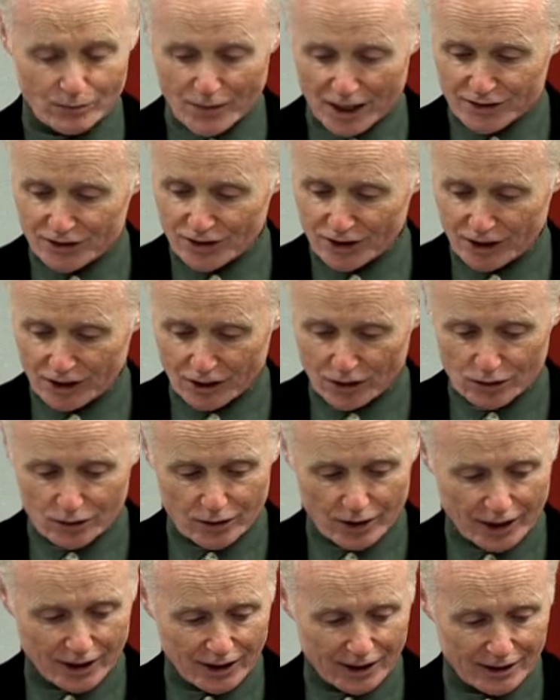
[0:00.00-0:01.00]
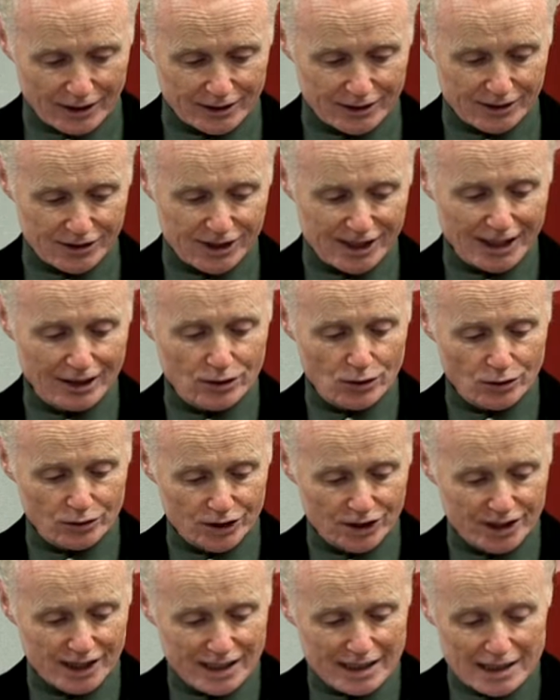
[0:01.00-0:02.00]
months ago,
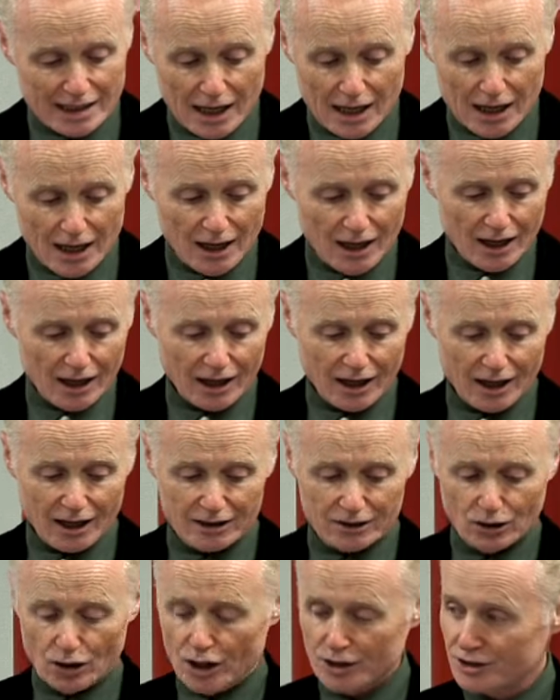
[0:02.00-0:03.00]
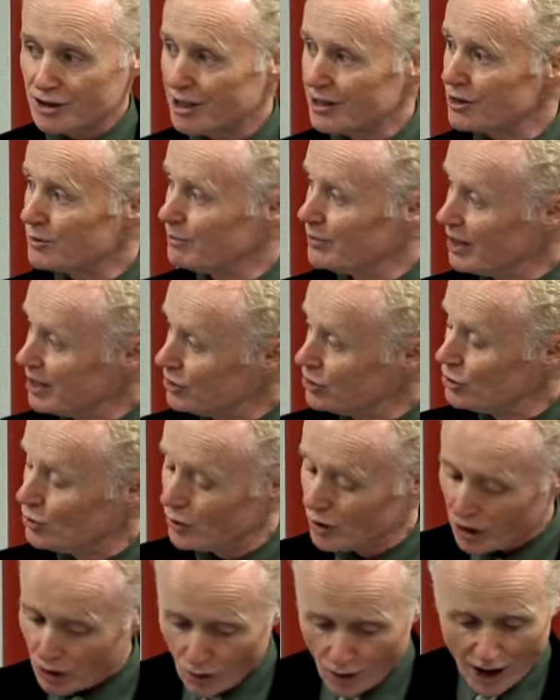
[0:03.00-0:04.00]
CNOOC launched its bid to
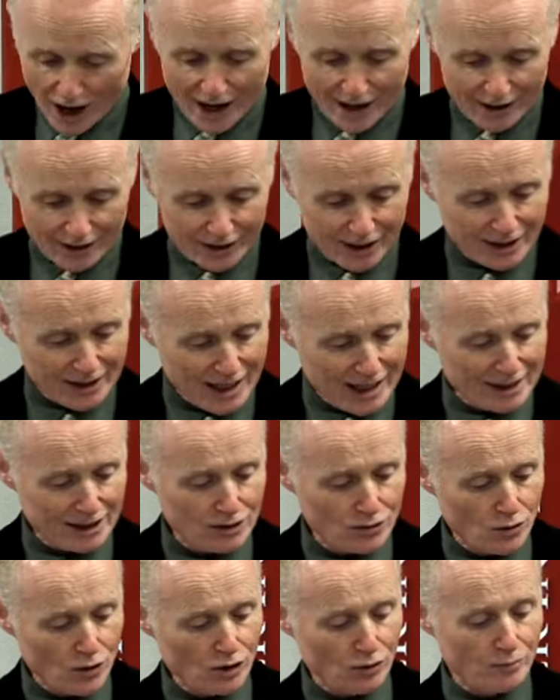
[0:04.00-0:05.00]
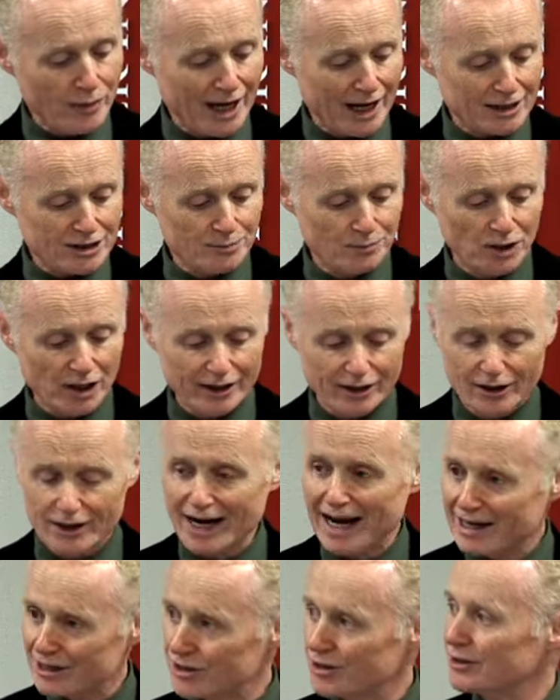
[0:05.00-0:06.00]
acquire Canadian oil patch player
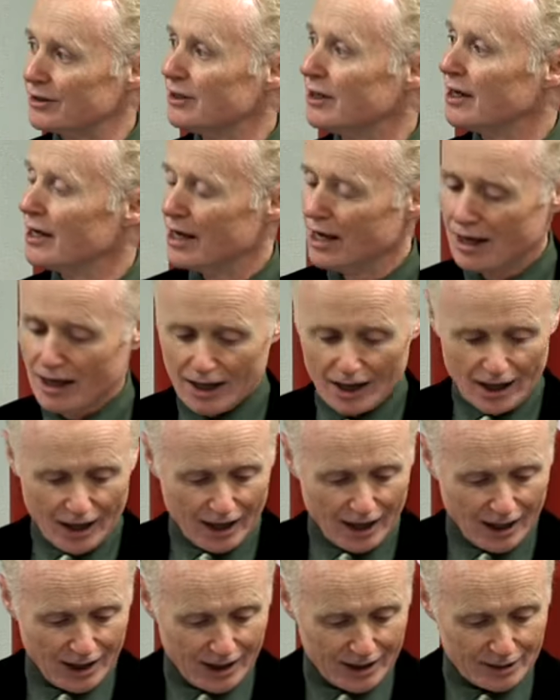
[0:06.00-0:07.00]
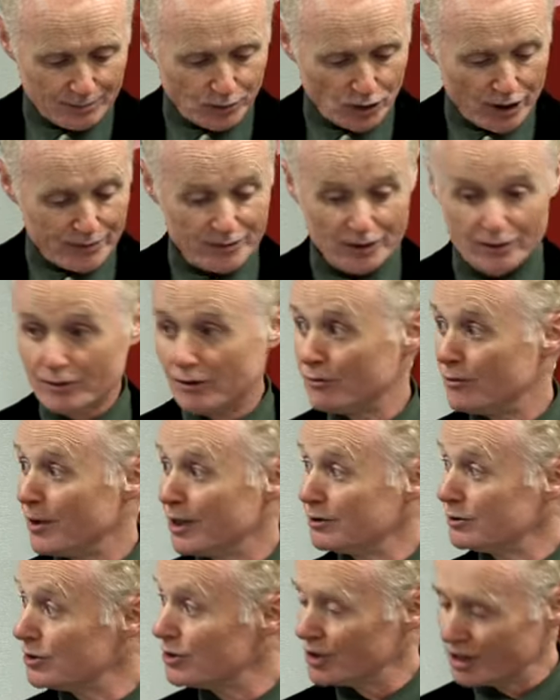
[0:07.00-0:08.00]
Nexen at a premium of
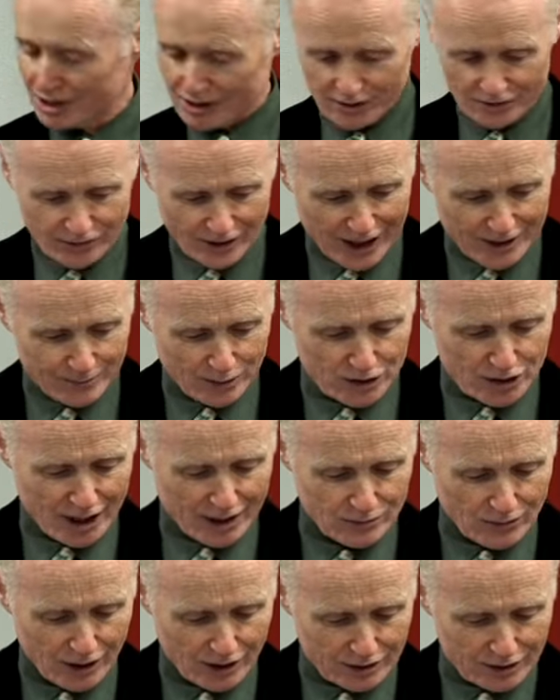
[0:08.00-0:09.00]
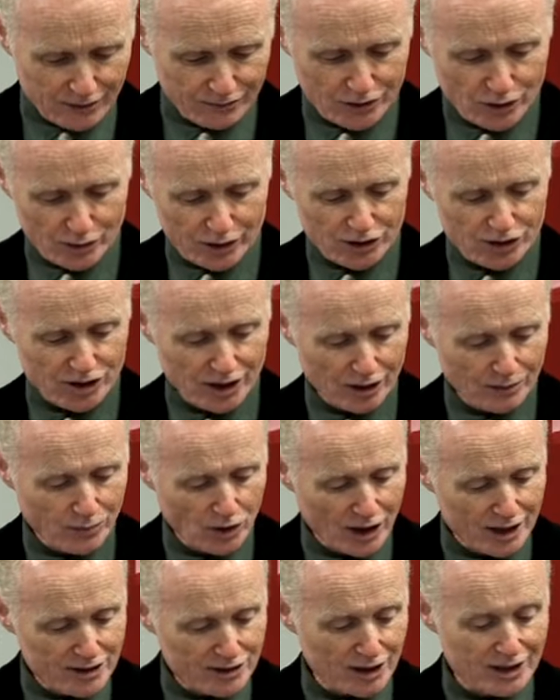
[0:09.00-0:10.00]
about 65% relative to its share
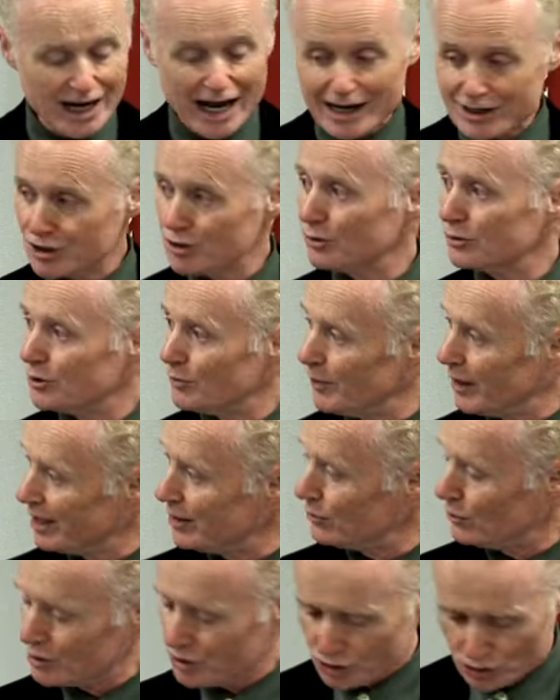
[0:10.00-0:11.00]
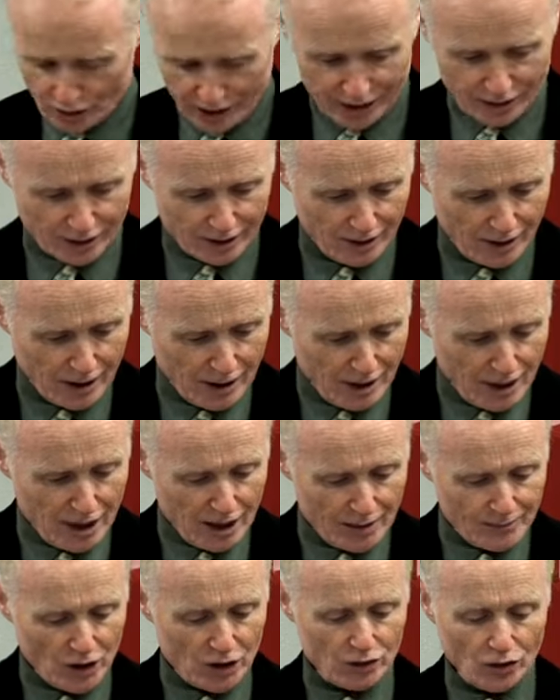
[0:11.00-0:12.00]
price, a national debate was triggered
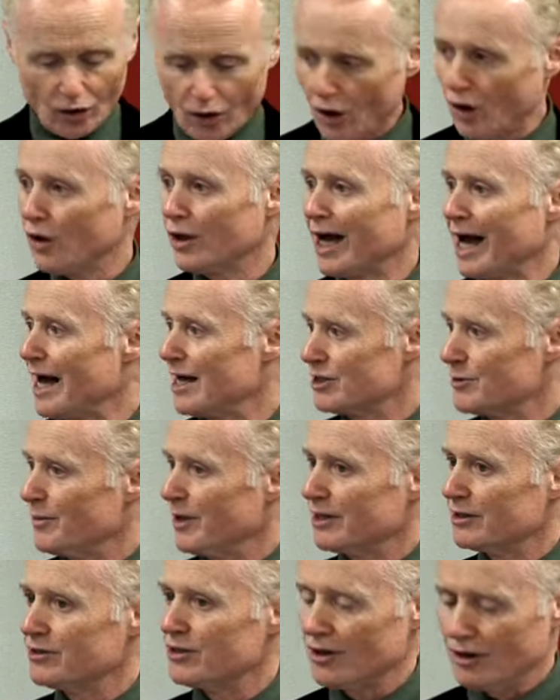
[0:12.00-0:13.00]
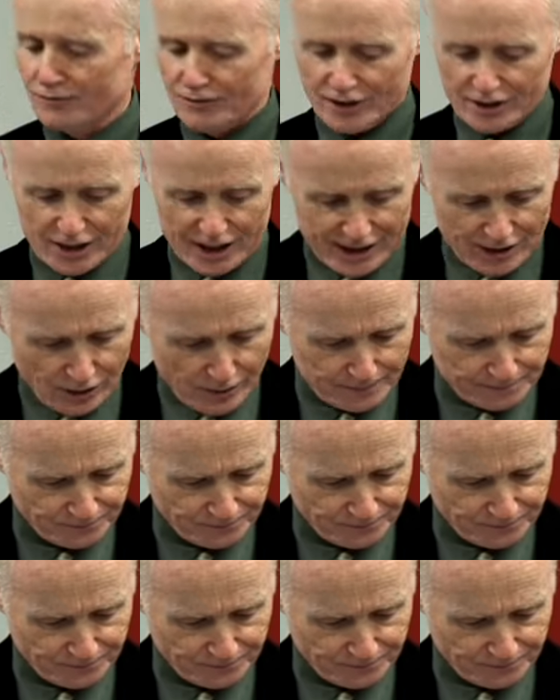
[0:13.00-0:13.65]
about all aspects of the deal,